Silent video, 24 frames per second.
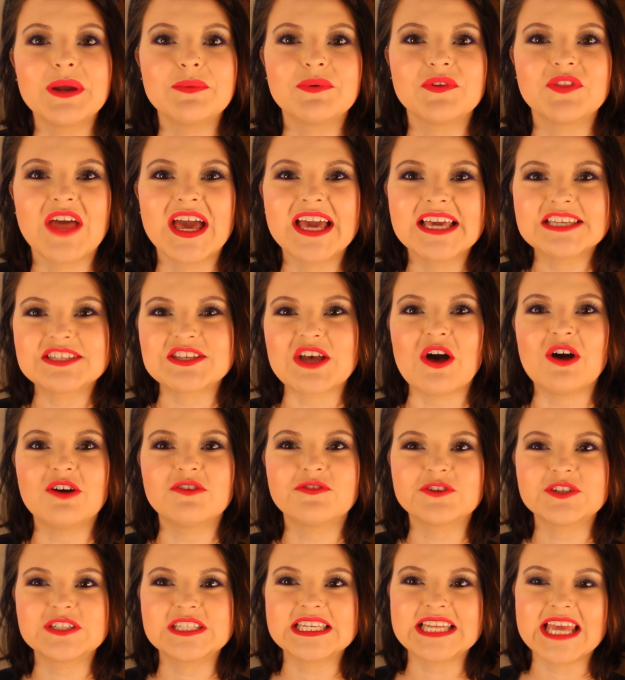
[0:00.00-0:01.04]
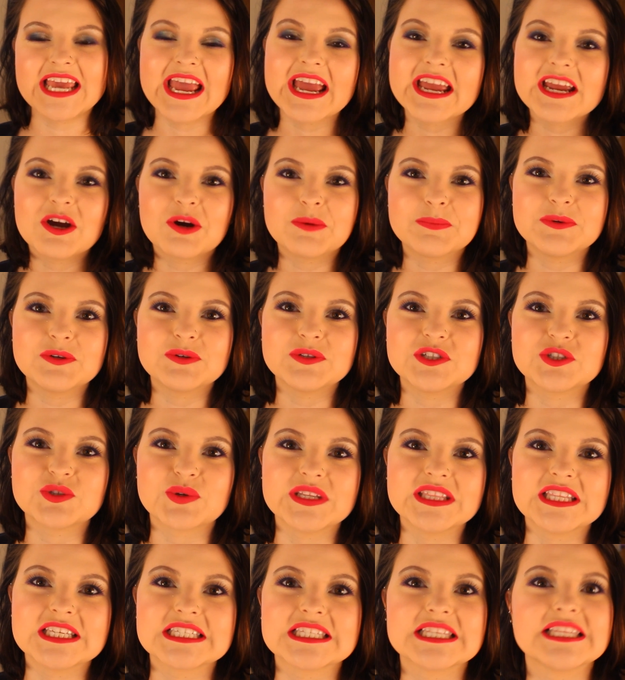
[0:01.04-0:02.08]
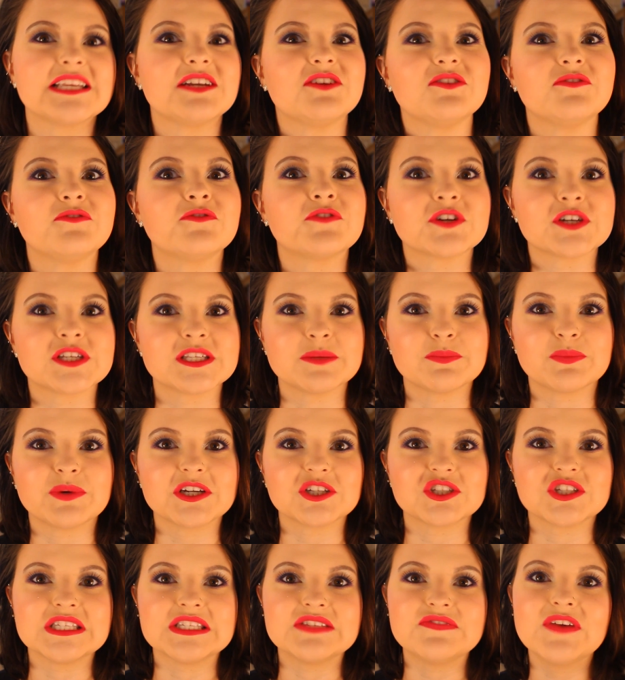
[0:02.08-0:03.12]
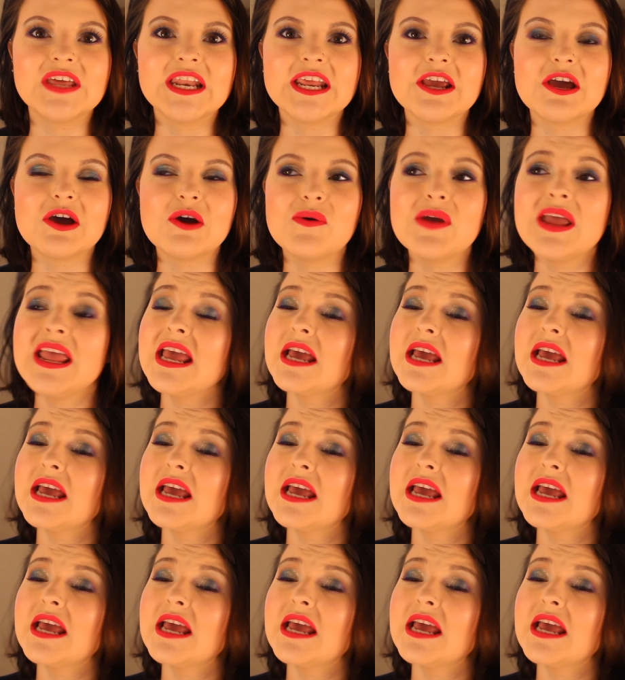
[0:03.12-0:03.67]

well that is all for today. I hope you enjoyed this little first impressions video.